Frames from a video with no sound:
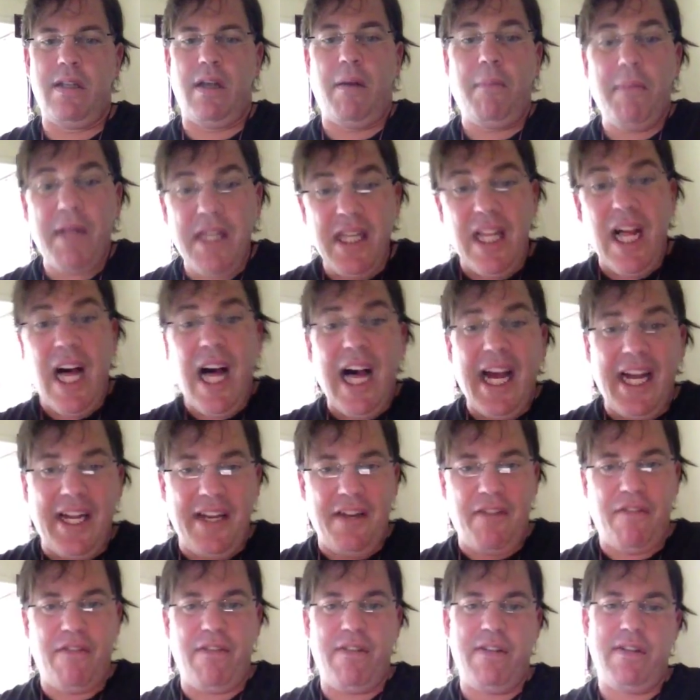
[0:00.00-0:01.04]
I'm
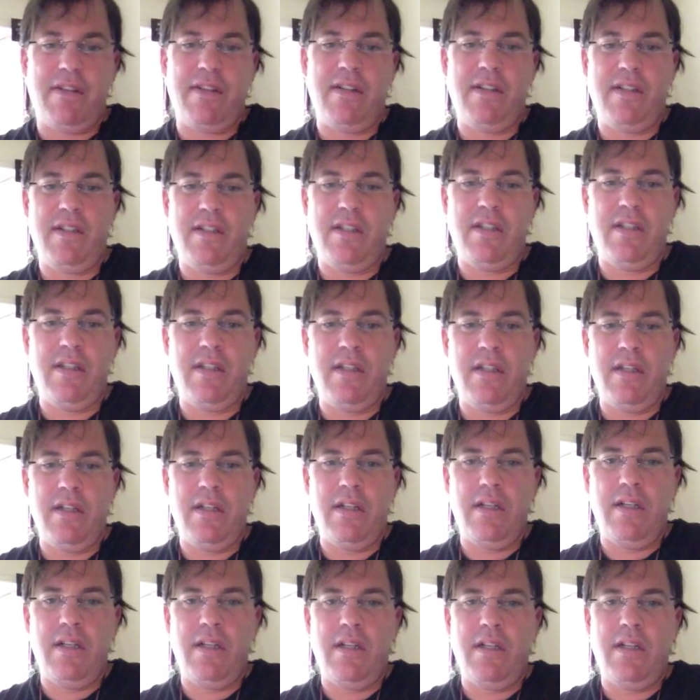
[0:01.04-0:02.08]
alive.
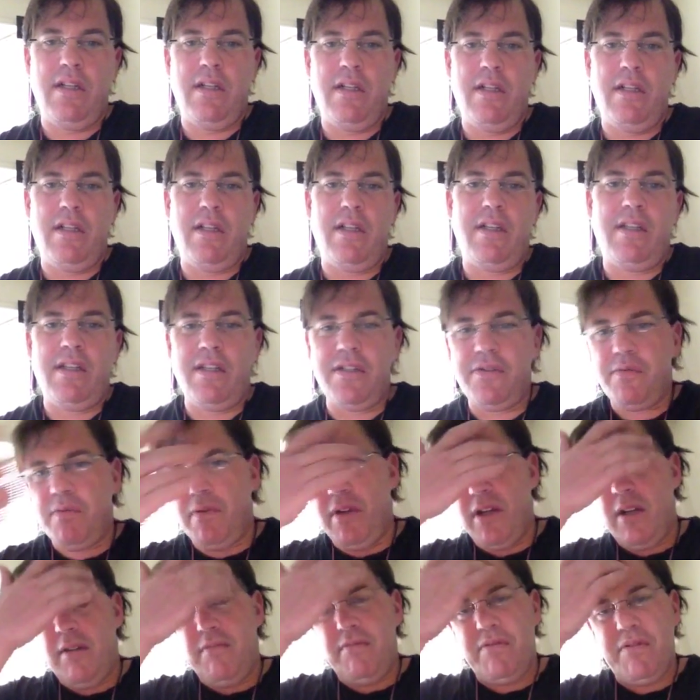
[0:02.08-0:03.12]
And that's
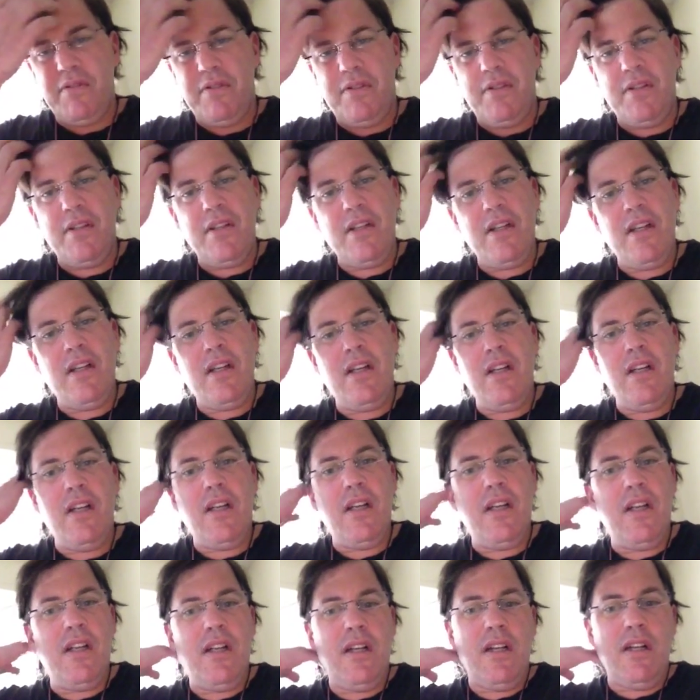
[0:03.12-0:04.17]
what I was
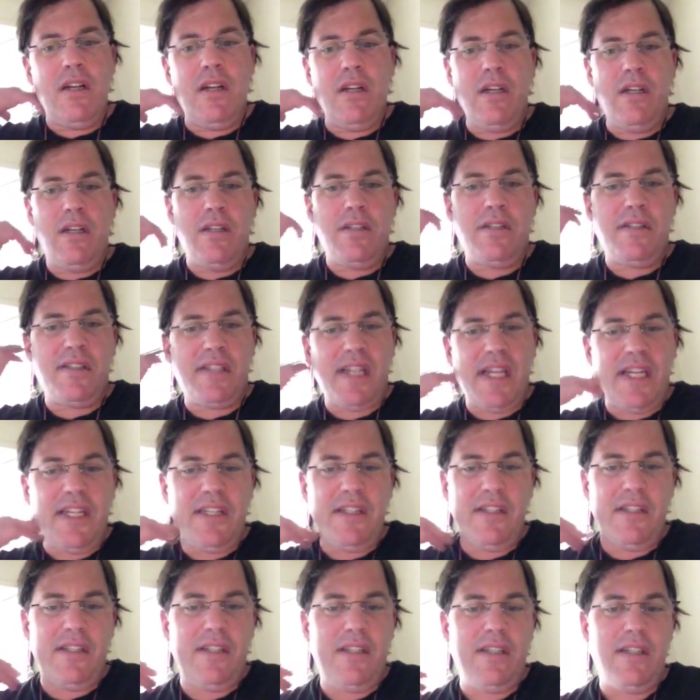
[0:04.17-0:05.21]

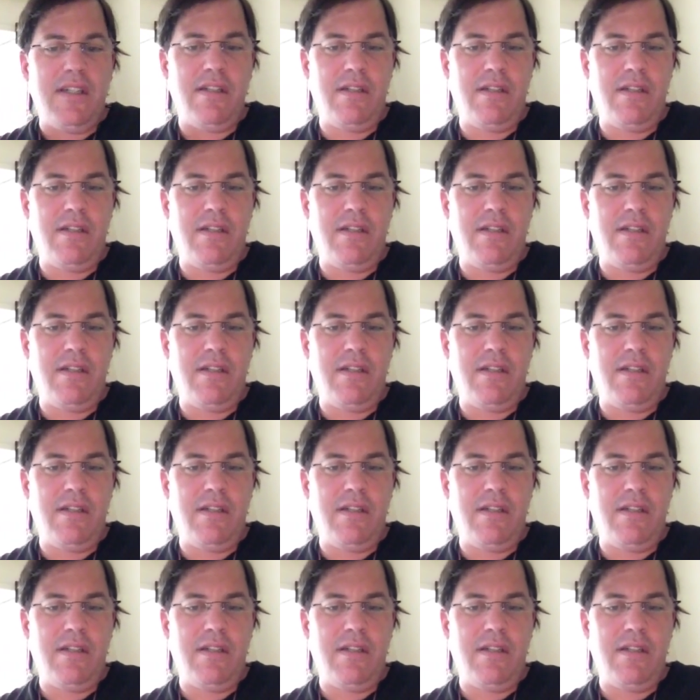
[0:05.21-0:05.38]
saying